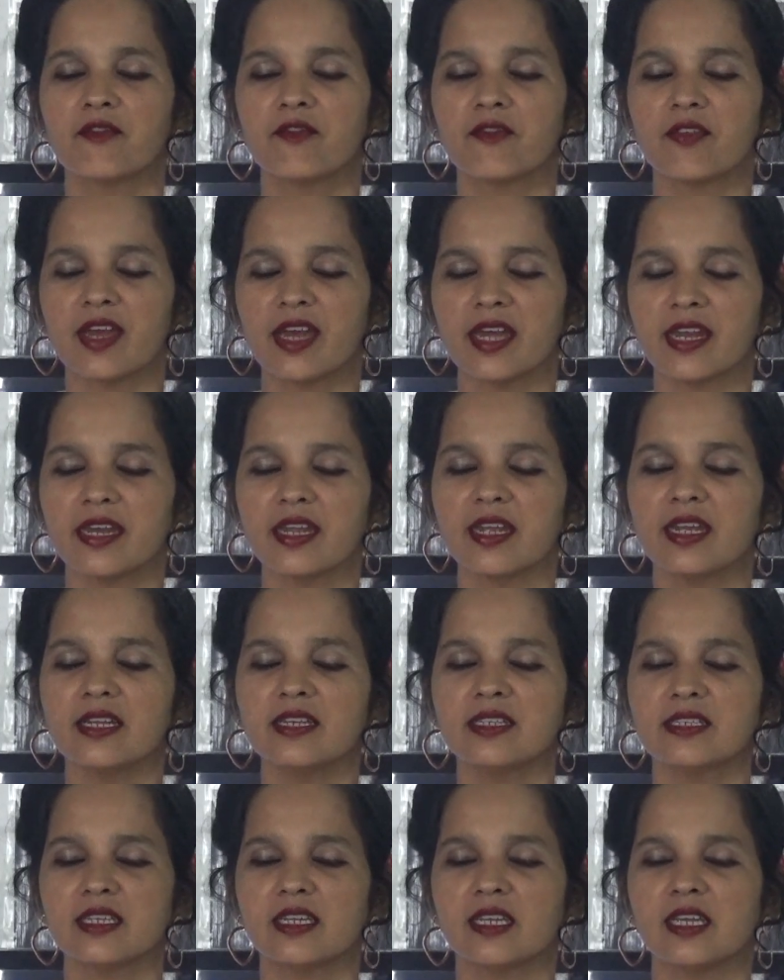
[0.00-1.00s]
very
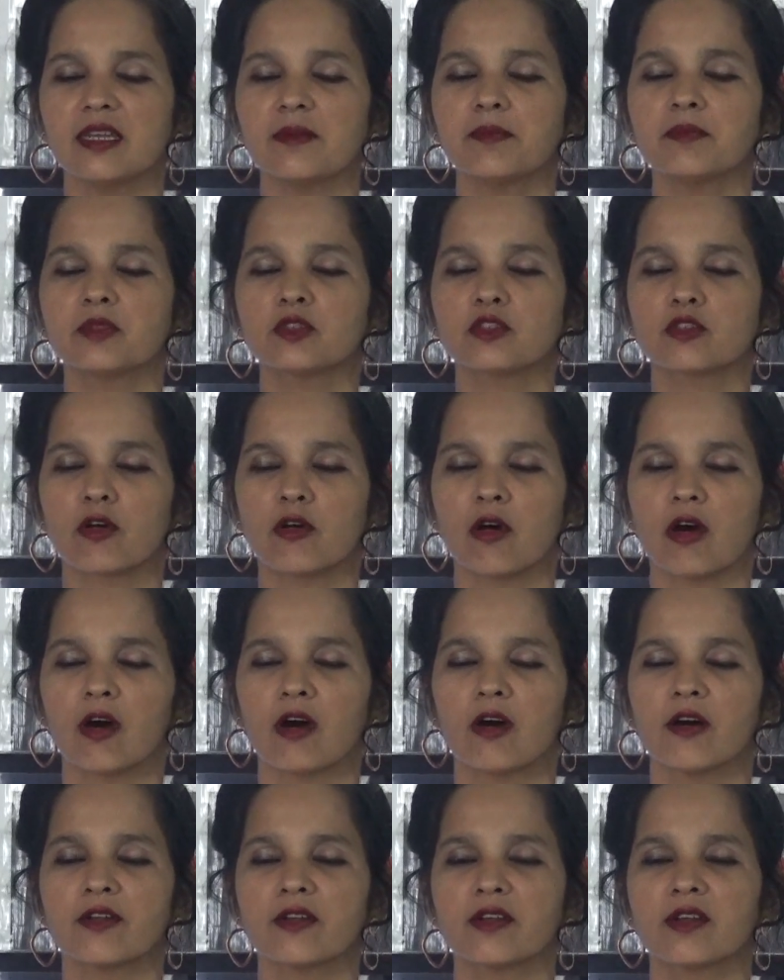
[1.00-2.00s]
deep
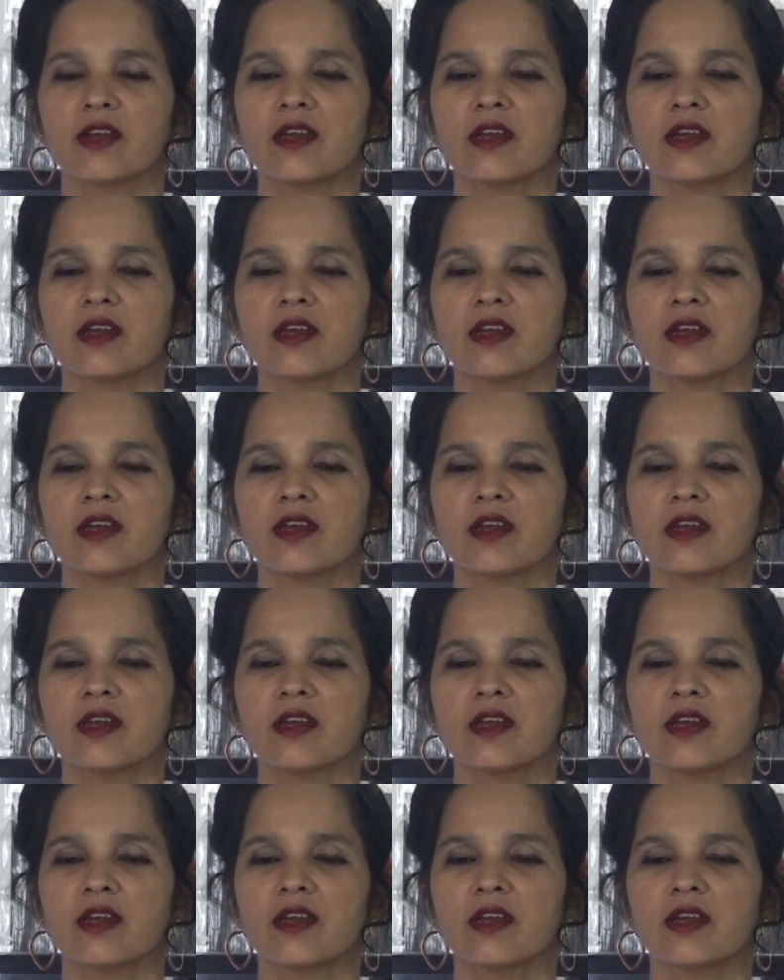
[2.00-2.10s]
thought